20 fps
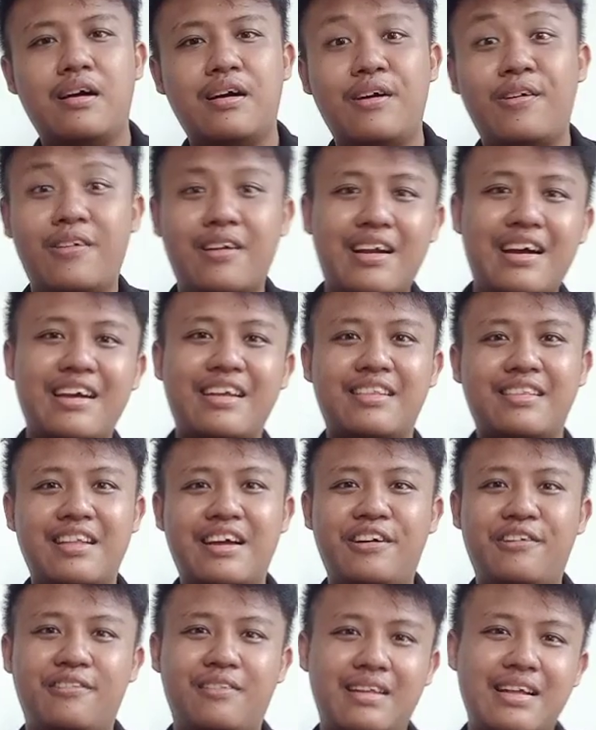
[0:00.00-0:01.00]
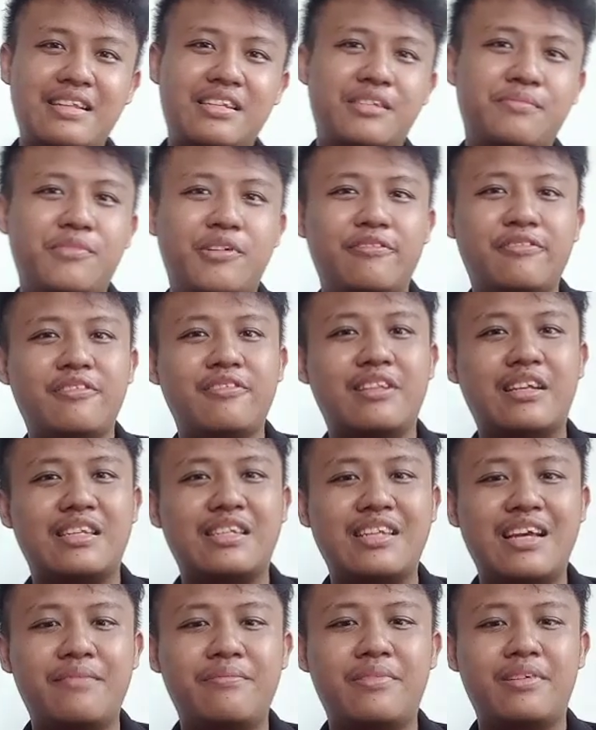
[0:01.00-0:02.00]
Alright, now let's move to the
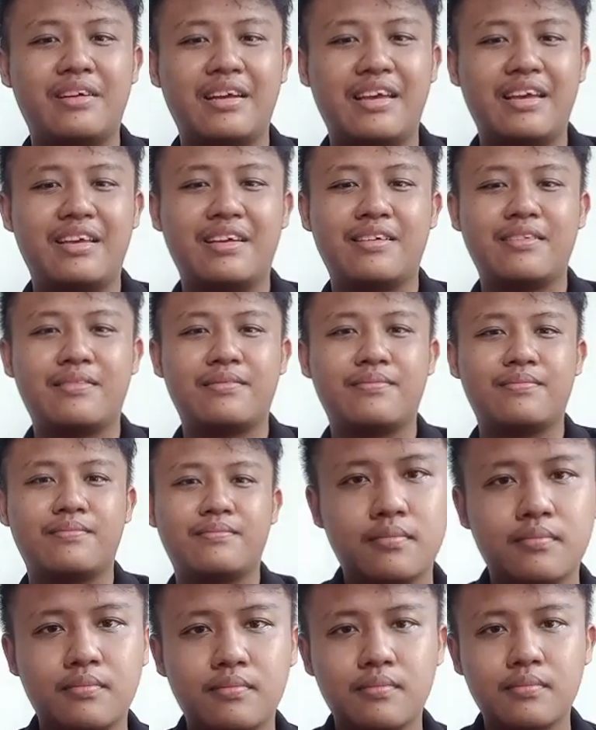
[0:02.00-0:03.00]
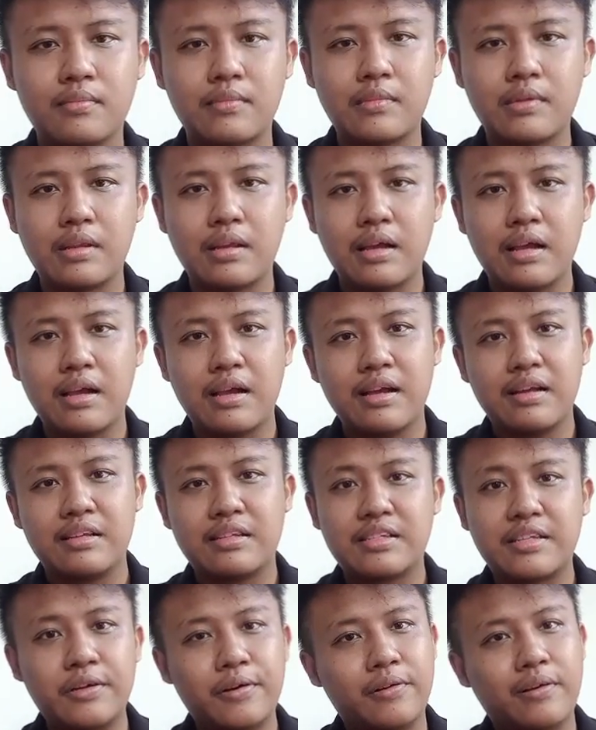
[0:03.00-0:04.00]
summary.
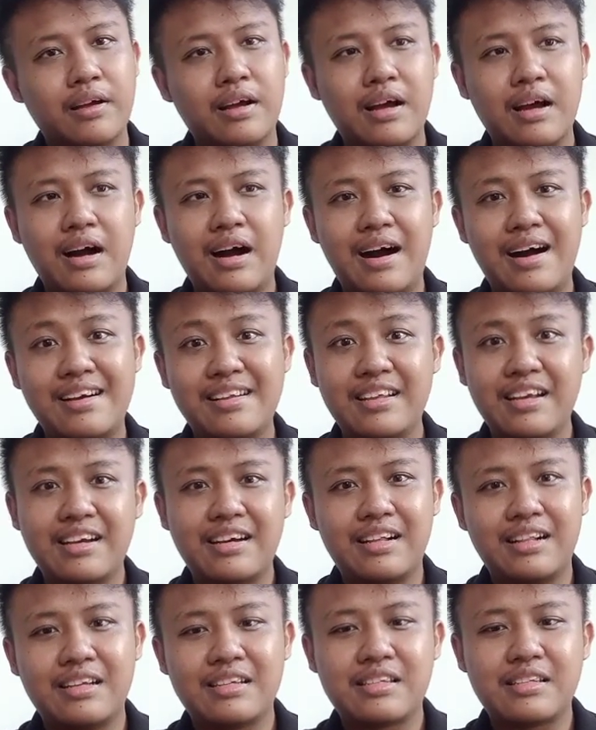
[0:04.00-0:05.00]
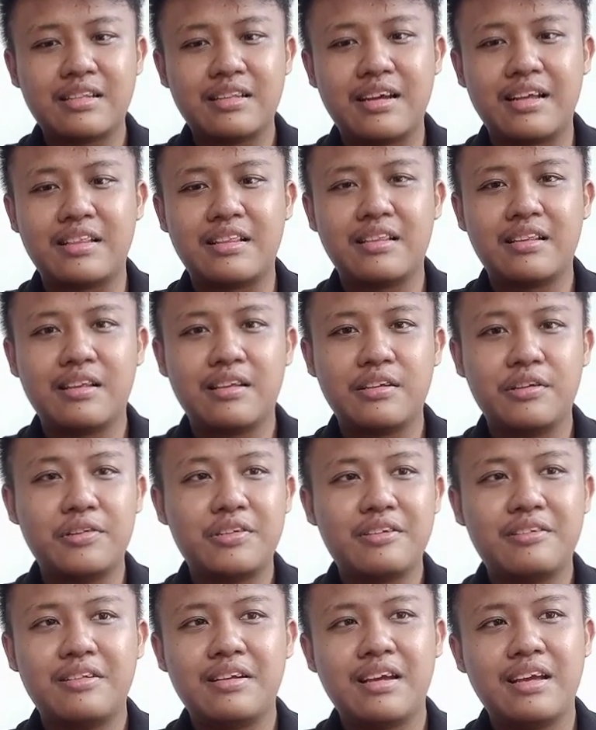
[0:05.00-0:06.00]
So, articles that
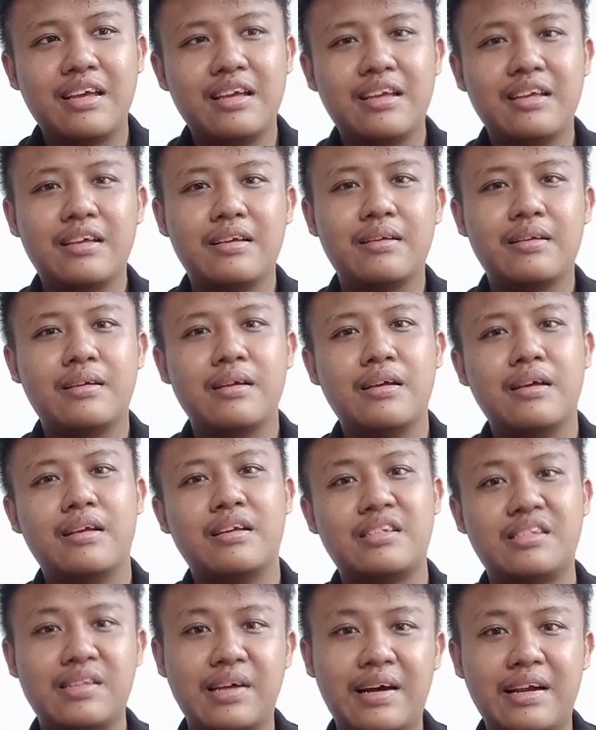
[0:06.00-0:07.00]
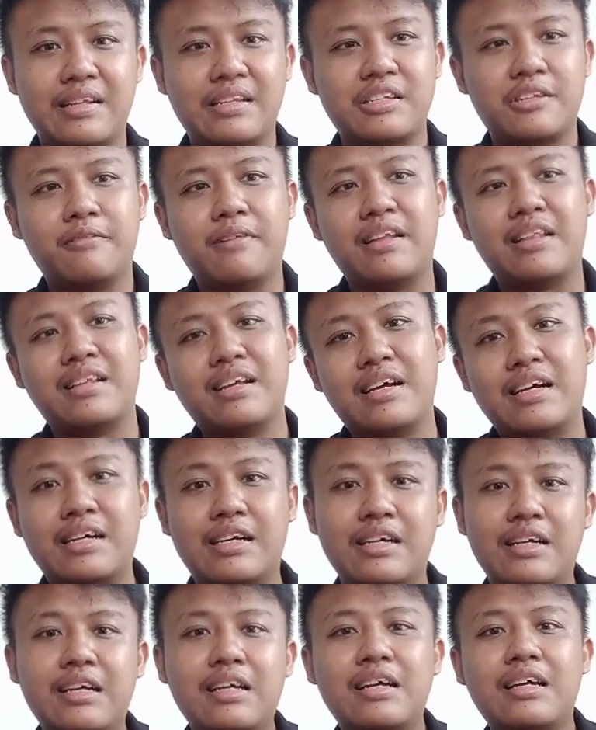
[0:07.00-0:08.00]
usually starts with
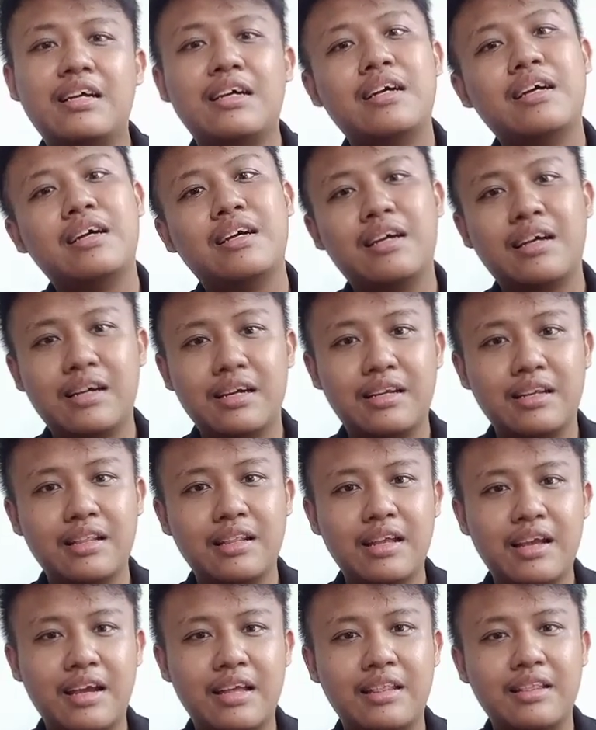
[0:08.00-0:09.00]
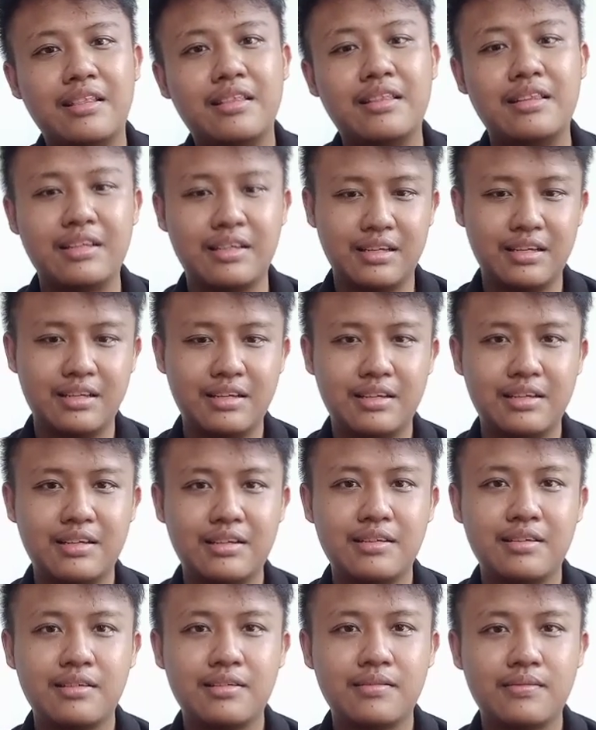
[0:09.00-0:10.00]
a, an, and the.
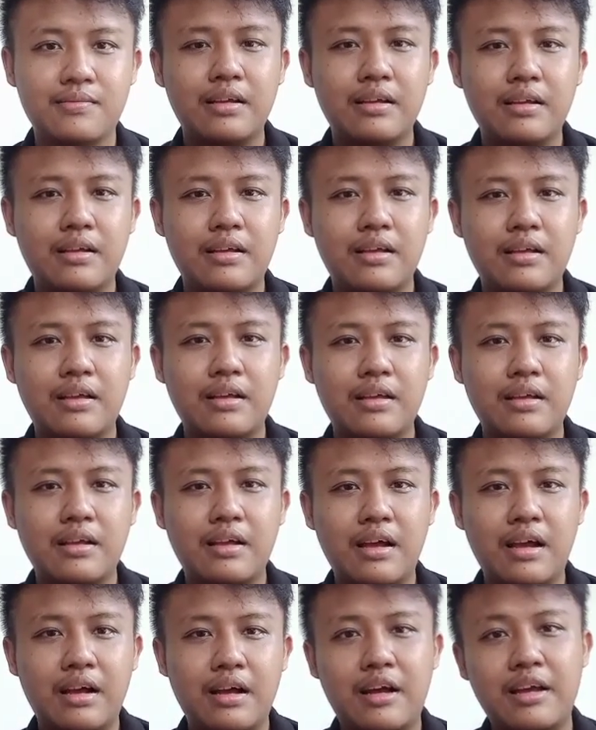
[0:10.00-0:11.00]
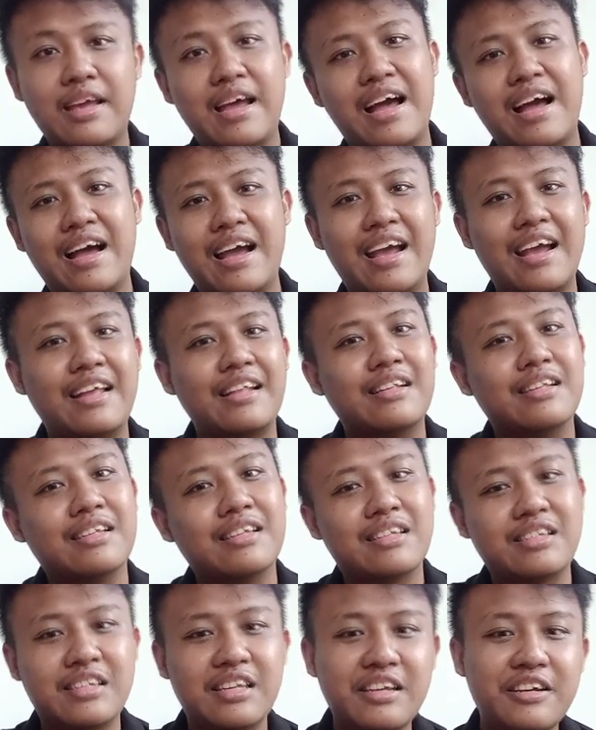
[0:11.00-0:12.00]
And
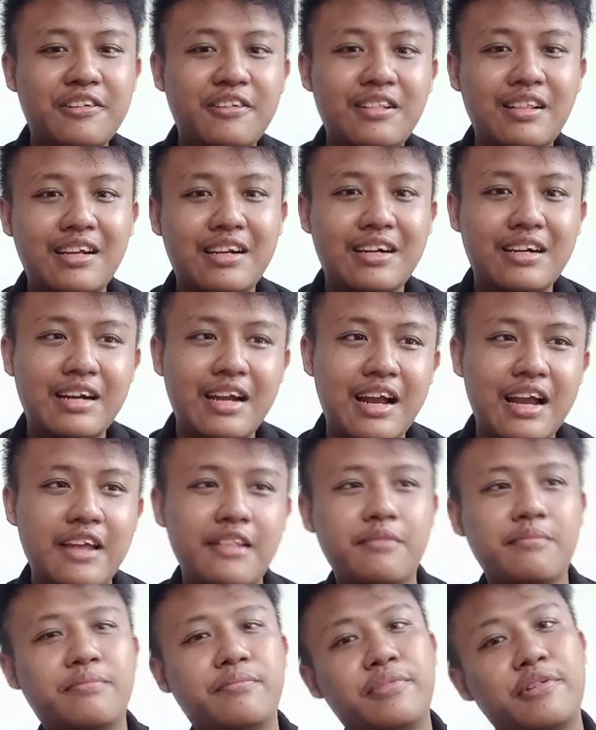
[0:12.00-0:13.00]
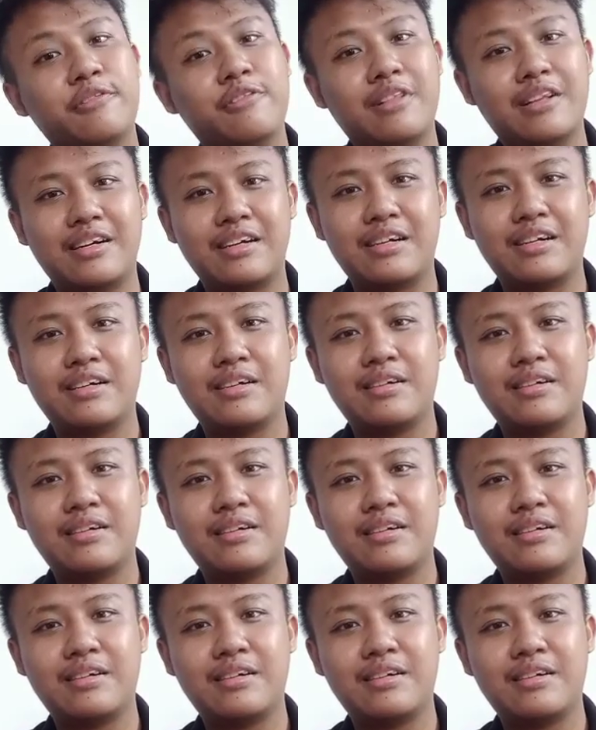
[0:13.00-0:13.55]
singular and plural.